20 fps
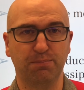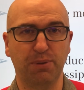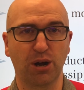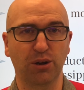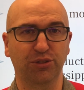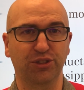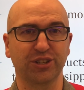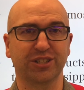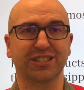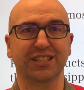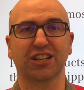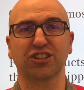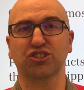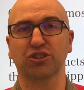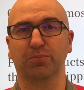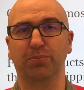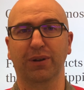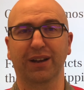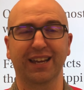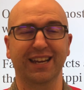both the
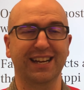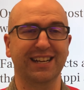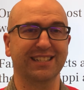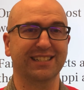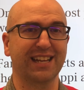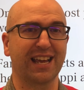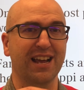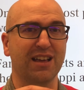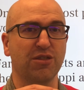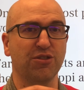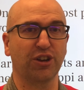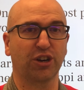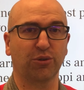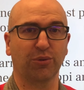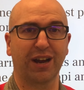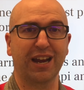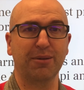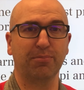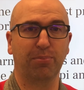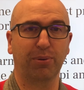Central Plains and the
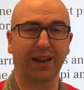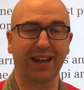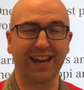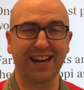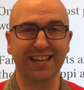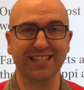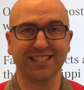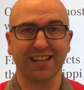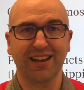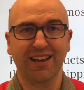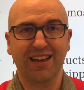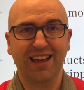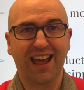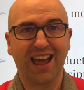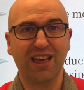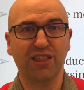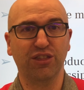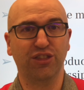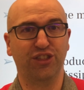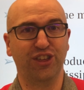Great Plains,
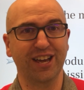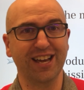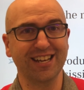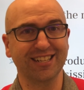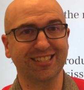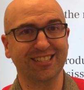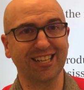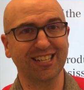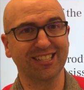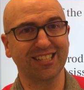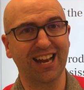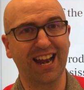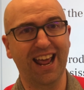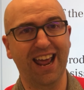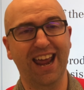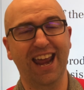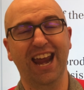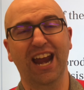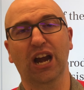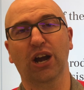and this is an
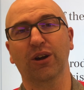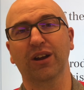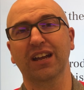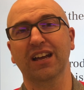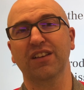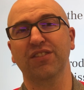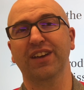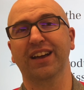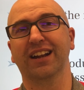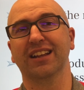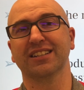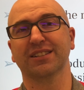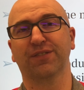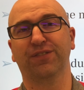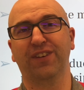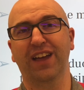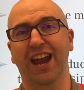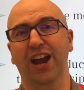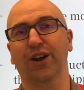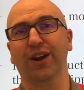area that is
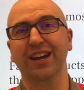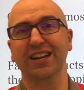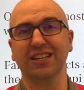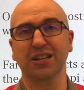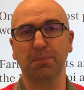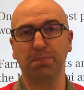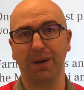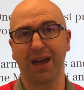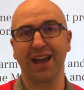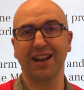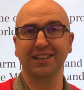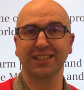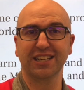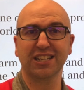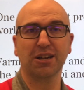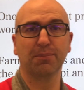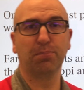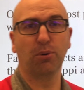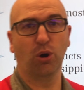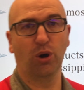very
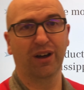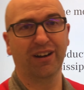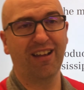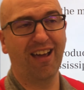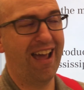dependent upon